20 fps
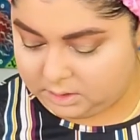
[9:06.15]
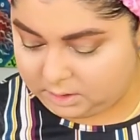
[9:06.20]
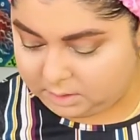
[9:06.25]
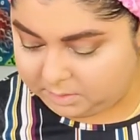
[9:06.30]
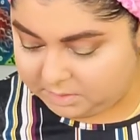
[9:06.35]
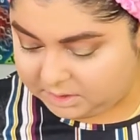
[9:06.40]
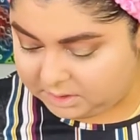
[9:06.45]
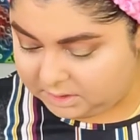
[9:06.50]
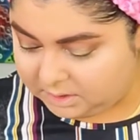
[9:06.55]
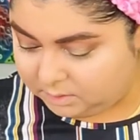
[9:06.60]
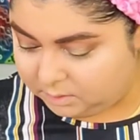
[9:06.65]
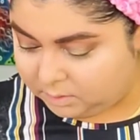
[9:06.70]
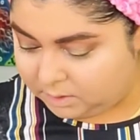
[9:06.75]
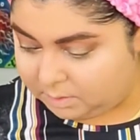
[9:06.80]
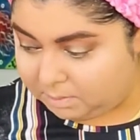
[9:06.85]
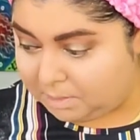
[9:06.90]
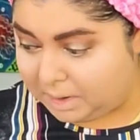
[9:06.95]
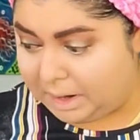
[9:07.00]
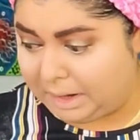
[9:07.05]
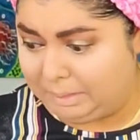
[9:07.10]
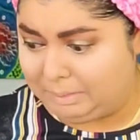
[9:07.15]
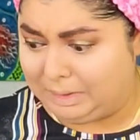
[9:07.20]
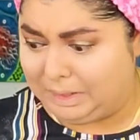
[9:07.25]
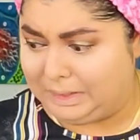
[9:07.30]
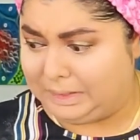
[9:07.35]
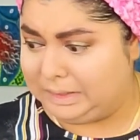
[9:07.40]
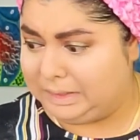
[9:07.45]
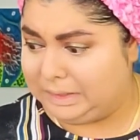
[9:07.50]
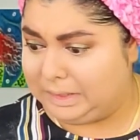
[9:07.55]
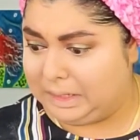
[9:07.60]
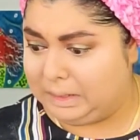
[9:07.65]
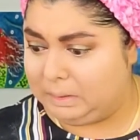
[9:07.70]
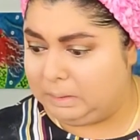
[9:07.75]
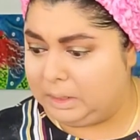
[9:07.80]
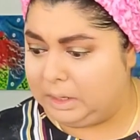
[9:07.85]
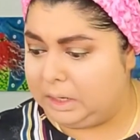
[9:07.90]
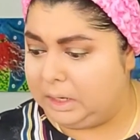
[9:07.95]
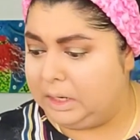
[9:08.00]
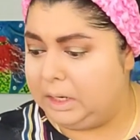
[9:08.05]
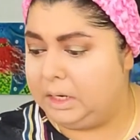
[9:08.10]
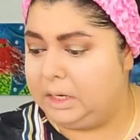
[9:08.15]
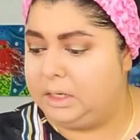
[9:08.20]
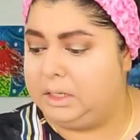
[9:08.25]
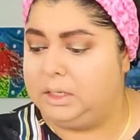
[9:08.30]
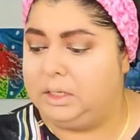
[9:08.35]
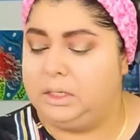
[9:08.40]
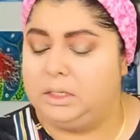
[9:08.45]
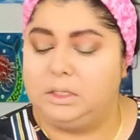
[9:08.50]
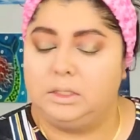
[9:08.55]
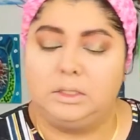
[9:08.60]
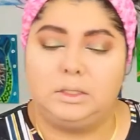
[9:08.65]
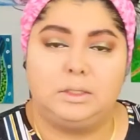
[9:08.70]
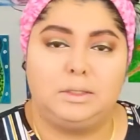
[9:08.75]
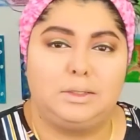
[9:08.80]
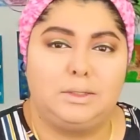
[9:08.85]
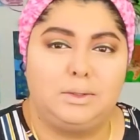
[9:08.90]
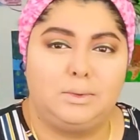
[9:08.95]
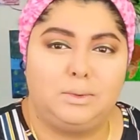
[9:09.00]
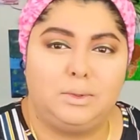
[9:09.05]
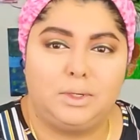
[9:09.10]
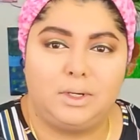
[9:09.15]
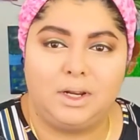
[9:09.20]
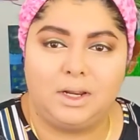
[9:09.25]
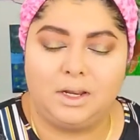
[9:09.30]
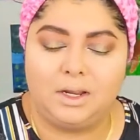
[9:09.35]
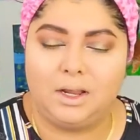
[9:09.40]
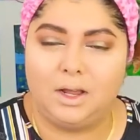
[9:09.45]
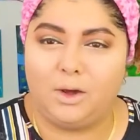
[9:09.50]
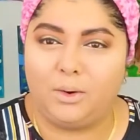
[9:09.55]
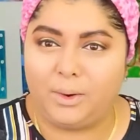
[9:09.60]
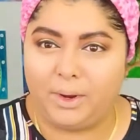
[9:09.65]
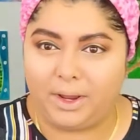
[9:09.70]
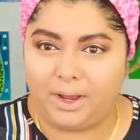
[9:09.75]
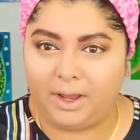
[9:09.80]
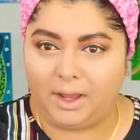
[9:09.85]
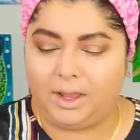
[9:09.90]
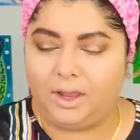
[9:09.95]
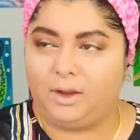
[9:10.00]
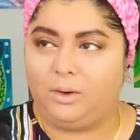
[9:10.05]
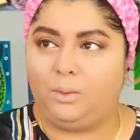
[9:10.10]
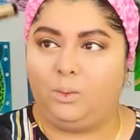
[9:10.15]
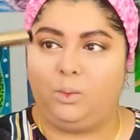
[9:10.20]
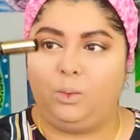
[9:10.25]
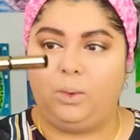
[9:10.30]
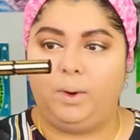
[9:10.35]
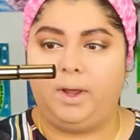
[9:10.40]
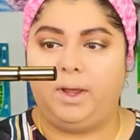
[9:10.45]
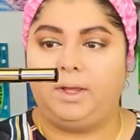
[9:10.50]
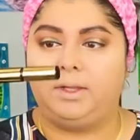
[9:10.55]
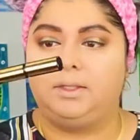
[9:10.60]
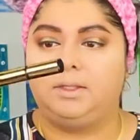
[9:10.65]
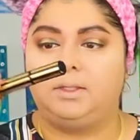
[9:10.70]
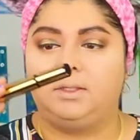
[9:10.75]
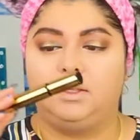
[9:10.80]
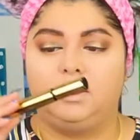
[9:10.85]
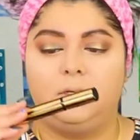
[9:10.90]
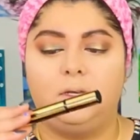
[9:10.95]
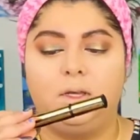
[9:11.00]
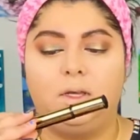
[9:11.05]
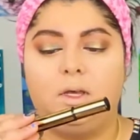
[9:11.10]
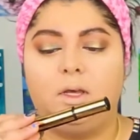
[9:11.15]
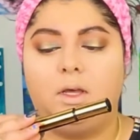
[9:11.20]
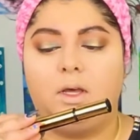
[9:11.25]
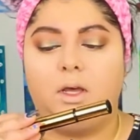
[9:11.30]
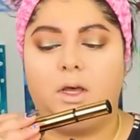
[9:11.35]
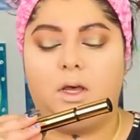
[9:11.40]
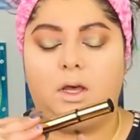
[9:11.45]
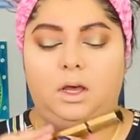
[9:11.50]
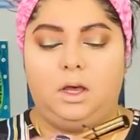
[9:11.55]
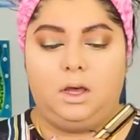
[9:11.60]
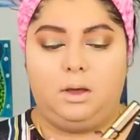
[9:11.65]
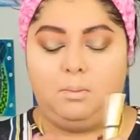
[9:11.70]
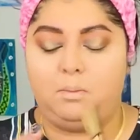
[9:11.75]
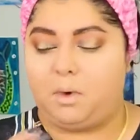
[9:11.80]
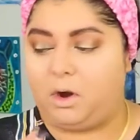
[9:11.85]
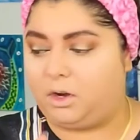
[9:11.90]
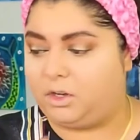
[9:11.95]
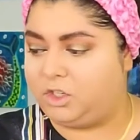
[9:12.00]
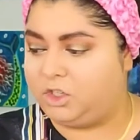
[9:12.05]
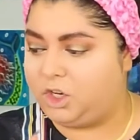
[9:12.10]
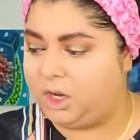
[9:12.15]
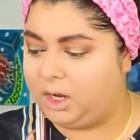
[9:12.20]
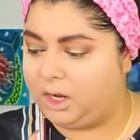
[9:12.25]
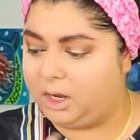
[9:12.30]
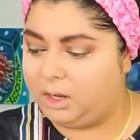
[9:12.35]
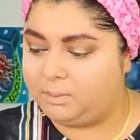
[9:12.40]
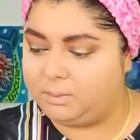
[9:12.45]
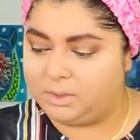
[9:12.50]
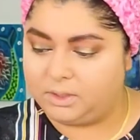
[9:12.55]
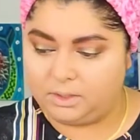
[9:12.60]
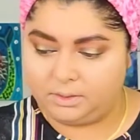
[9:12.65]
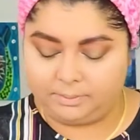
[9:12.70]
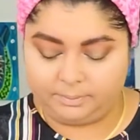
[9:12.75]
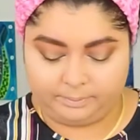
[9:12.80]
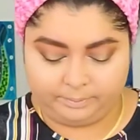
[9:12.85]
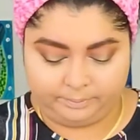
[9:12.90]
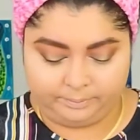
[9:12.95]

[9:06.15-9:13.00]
let me see where my mascara is. We're gonna go in with Marc Jacobs.